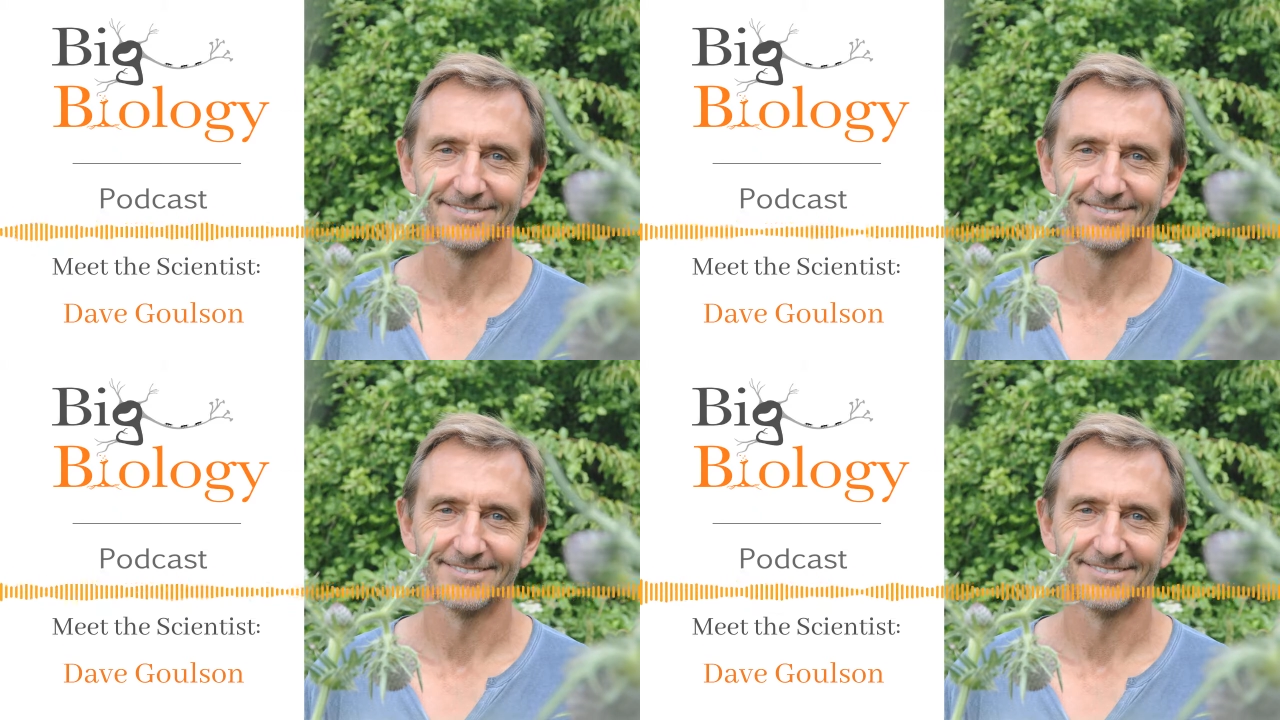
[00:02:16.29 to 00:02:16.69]

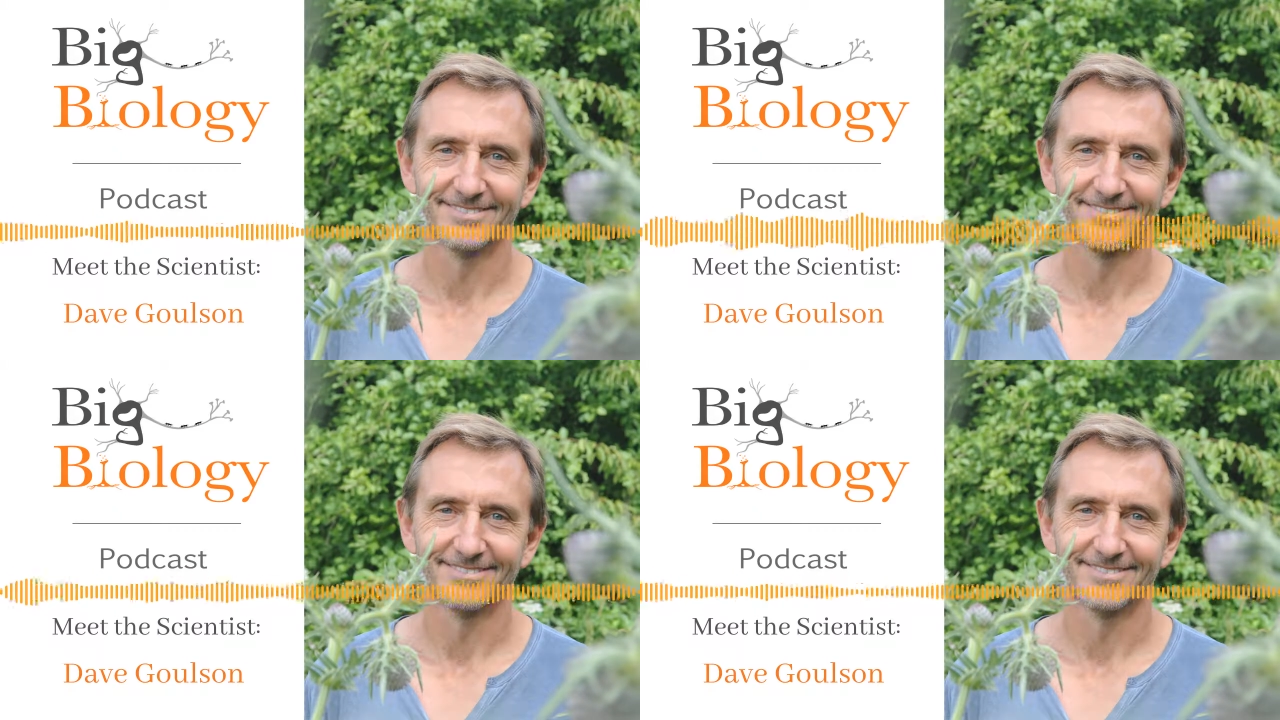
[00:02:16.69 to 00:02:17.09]
someone who
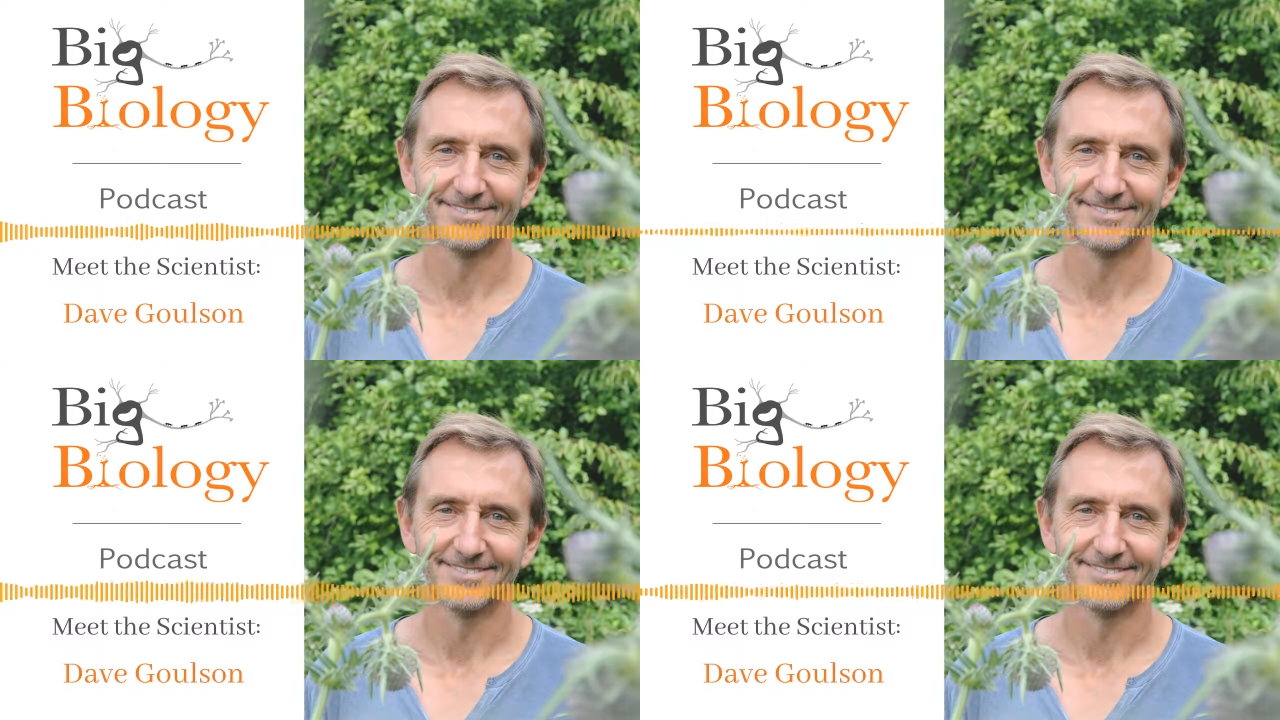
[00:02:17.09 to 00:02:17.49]
knew
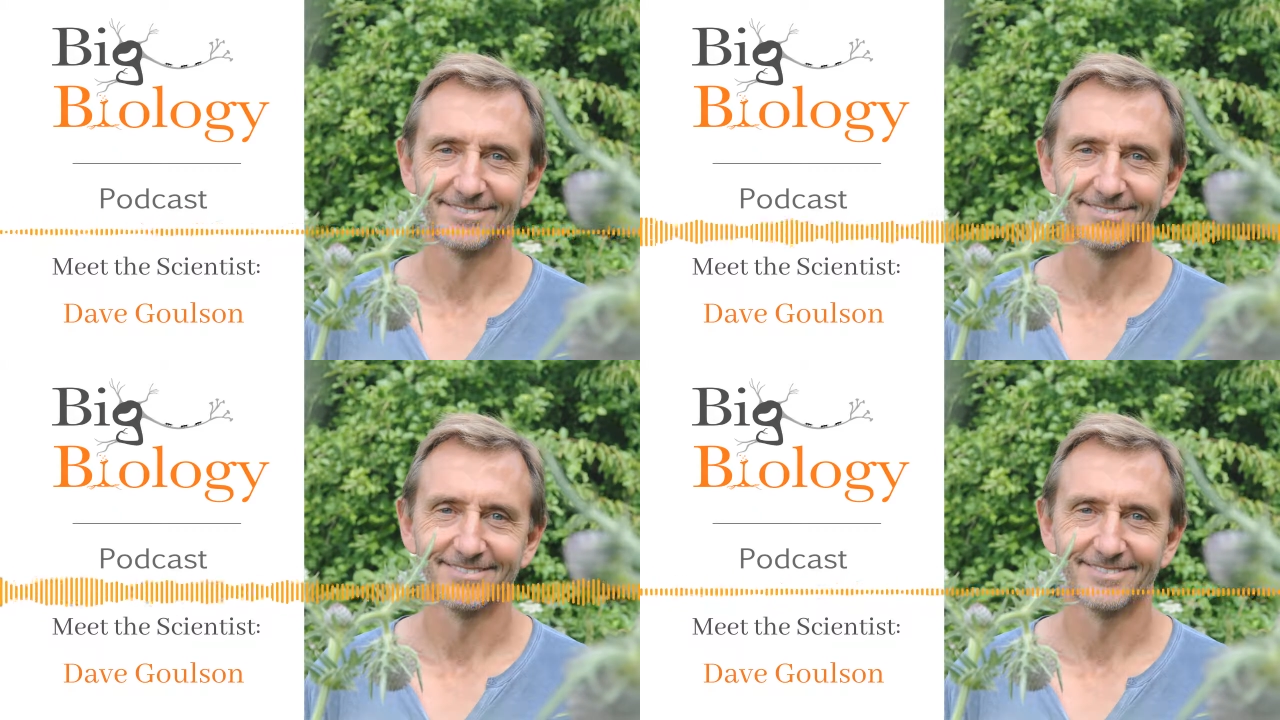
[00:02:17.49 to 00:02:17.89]
these really
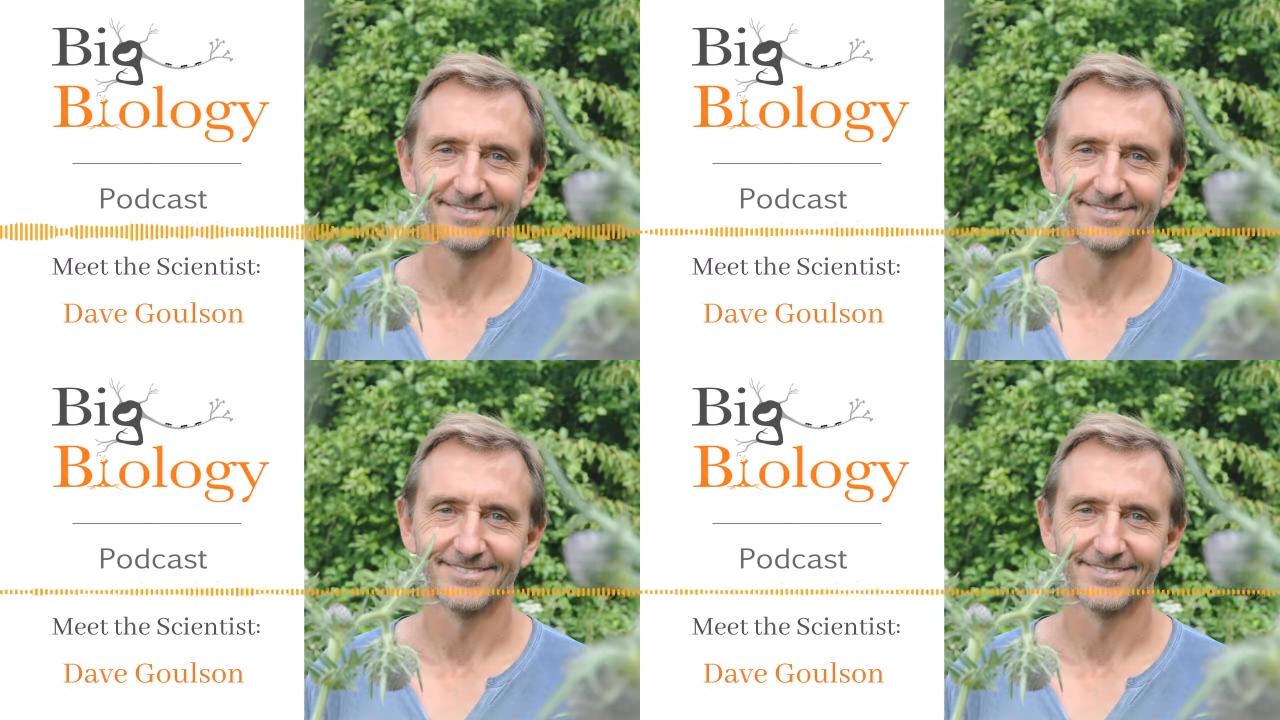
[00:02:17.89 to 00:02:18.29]
rare
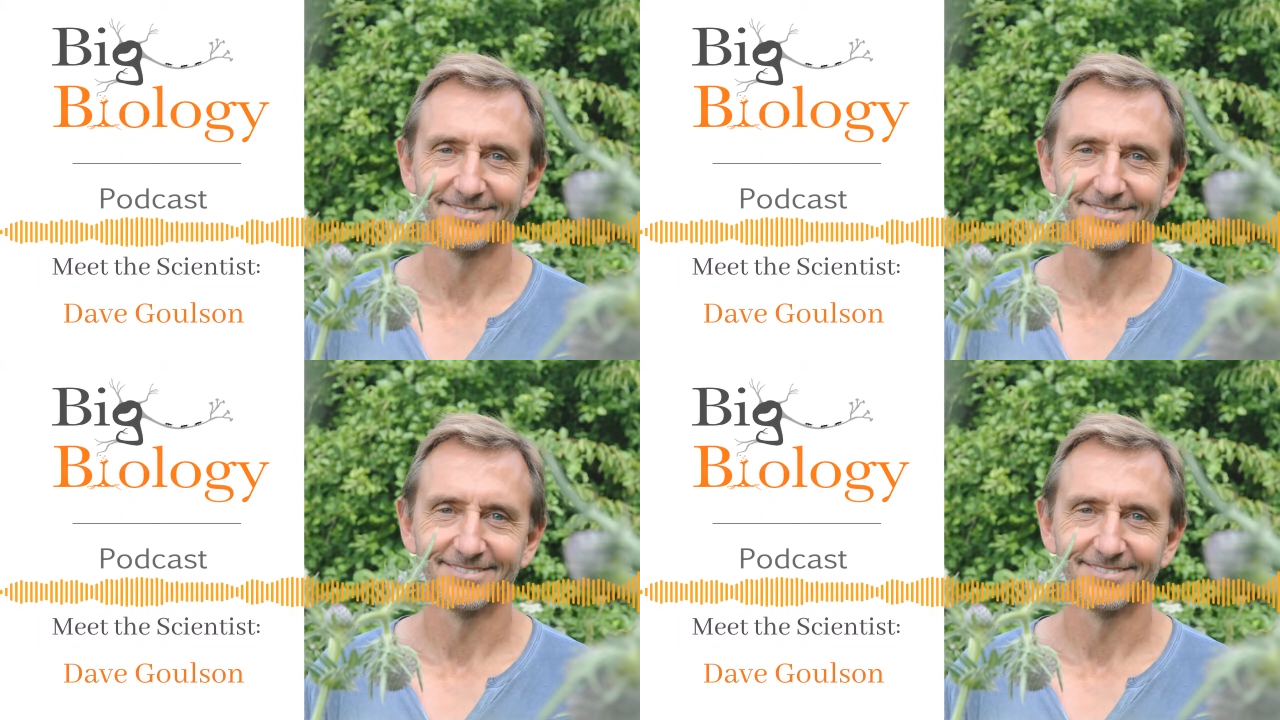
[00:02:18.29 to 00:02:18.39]
species